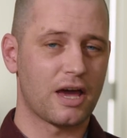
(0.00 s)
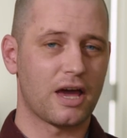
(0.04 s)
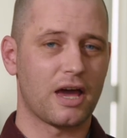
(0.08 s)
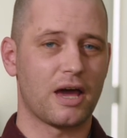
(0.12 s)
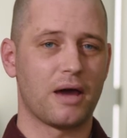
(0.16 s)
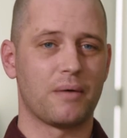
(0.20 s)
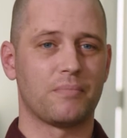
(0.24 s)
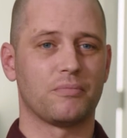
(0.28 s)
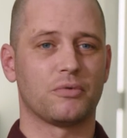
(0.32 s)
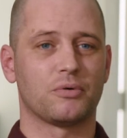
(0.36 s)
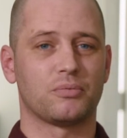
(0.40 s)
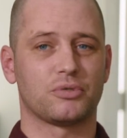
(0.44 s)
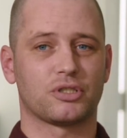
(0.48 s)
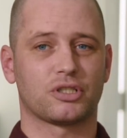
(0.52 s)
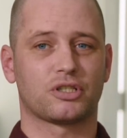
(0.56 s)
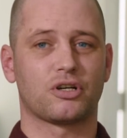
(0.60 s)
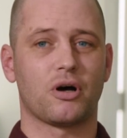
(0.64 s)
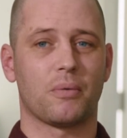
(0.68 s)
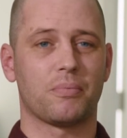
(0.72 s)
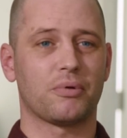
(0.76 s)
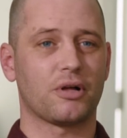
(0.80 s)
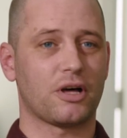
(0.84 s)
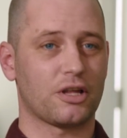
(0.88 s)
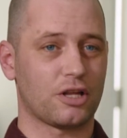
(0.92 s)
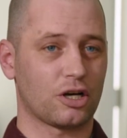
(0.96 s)
There was a
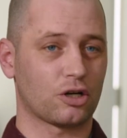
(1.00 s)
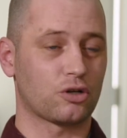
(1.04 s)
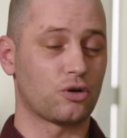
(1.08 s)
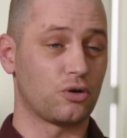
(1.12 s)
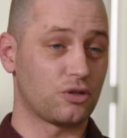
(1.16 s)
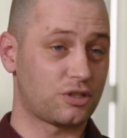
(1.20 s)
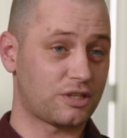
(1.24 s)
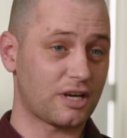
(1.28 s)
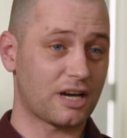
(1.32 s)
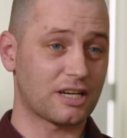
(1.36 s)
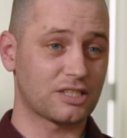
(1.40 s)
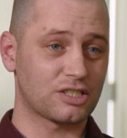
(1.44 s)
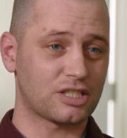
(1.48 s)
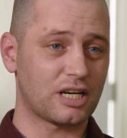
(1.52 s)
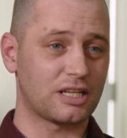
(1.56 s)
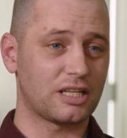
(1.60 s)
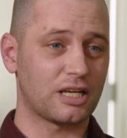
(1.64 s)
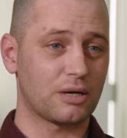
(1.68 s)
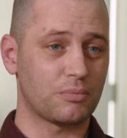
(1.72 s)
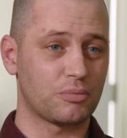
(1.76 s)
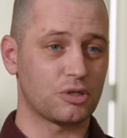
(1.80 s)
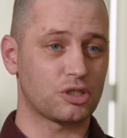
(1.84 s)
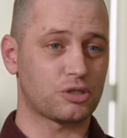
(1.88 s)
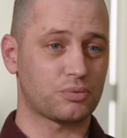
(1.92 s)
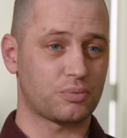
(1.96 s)
couple of other good things in
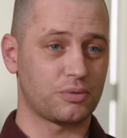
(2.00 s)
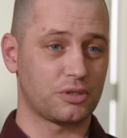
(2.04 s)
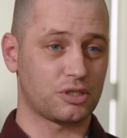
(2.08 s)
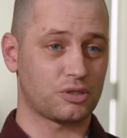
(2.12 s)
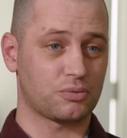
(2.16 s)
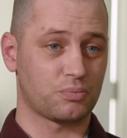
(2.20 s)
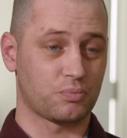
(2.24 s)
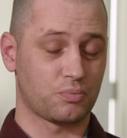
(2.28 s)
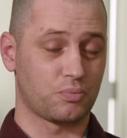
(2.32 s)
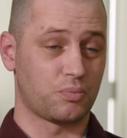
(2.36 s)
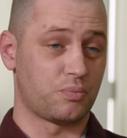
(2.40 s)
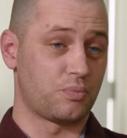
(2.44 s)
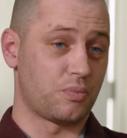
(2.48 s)
there, which was